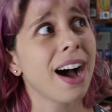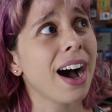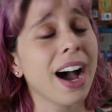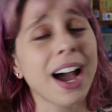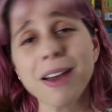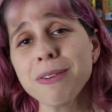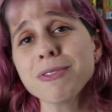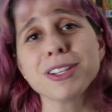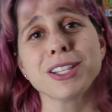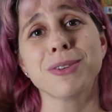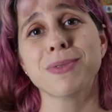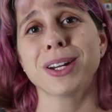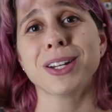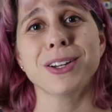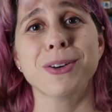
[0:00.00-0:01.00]
I really
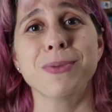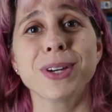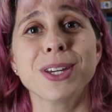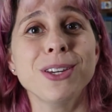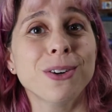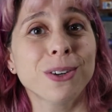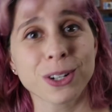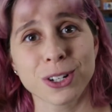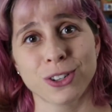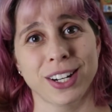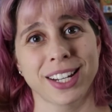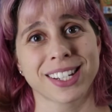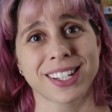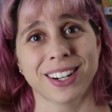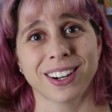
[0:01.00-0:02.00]
want to know what your
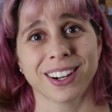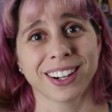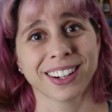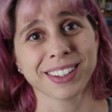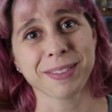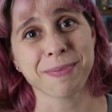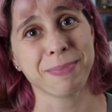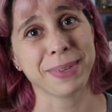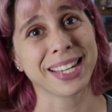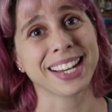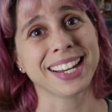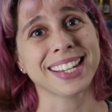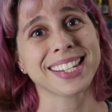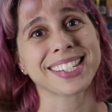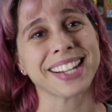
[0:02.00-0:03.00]
tricks are,
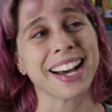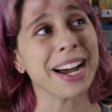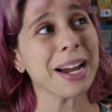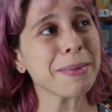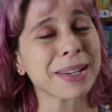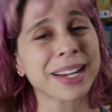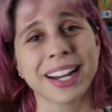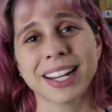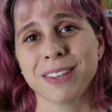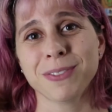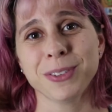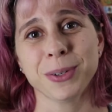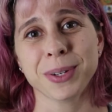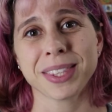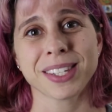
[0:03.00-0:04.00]
because I'm kind of
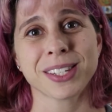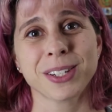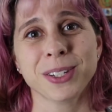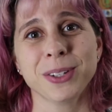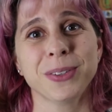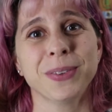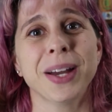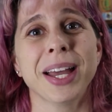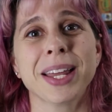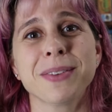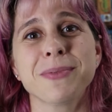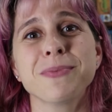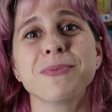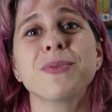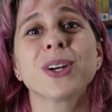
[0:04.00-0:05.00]
new at this too,
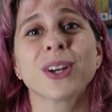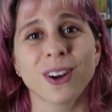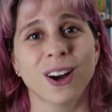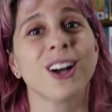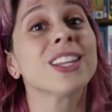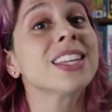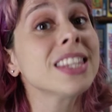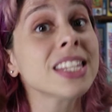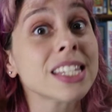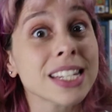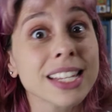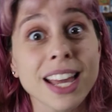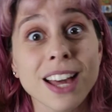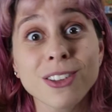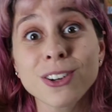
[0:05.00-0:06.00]
and we're all in this
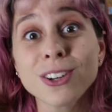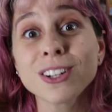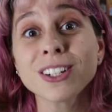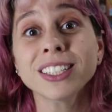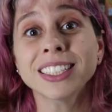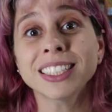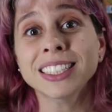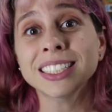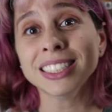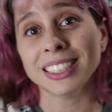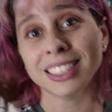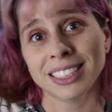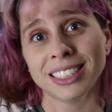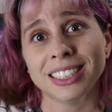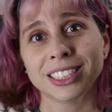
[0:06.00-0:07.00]
together.
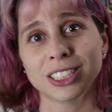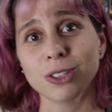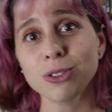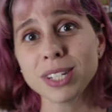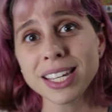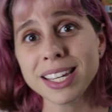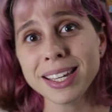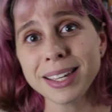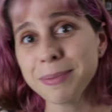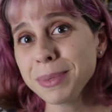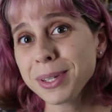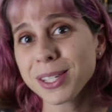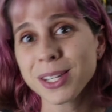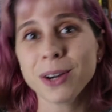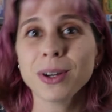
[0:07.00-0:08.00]
Go
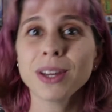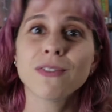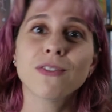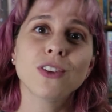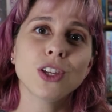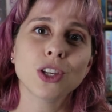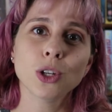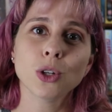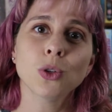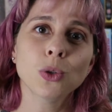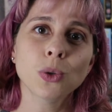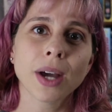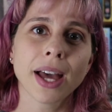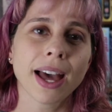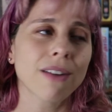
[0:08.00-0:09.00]
team! So if
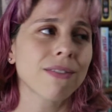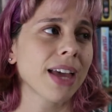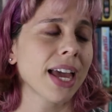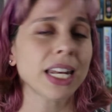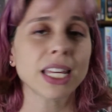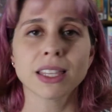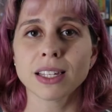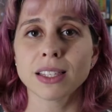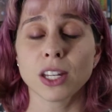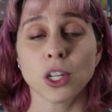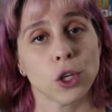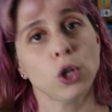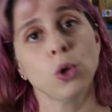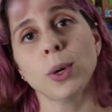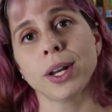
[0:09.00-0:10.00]
you have anything that
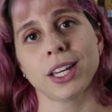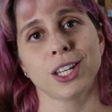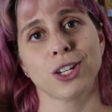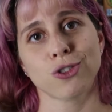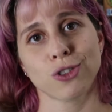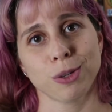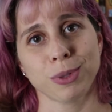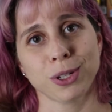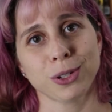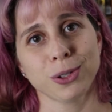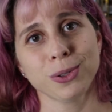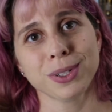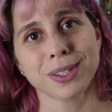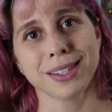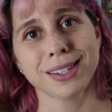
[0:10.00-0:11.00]
you want to
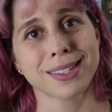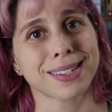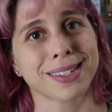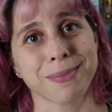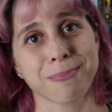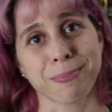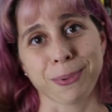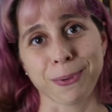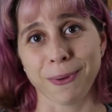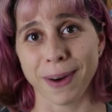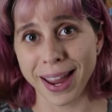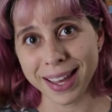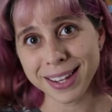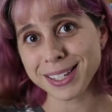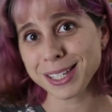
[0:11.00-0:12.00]
contribute, this is a
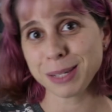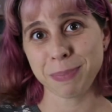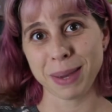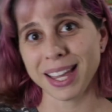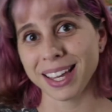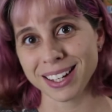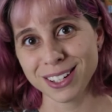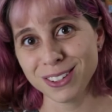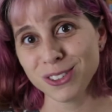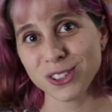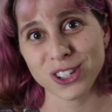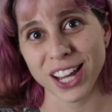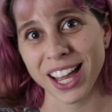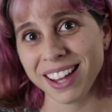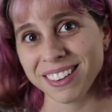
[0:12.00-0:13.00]
brand spanking new
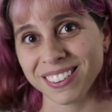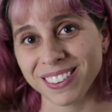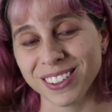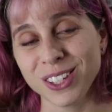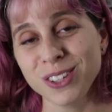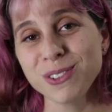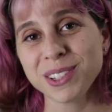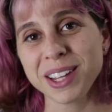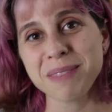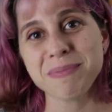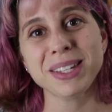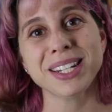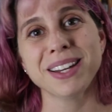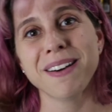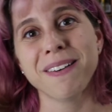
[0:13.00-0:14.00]
channel, you let
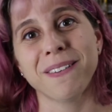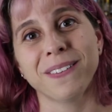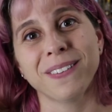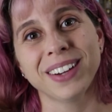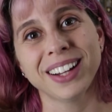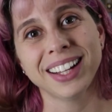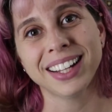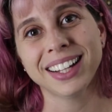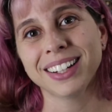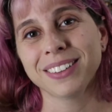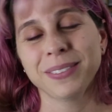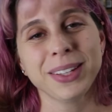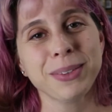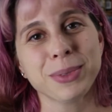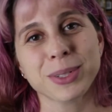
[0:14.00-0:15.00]
me know.
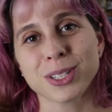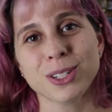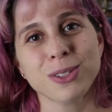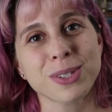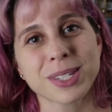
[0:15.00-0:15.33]
We will do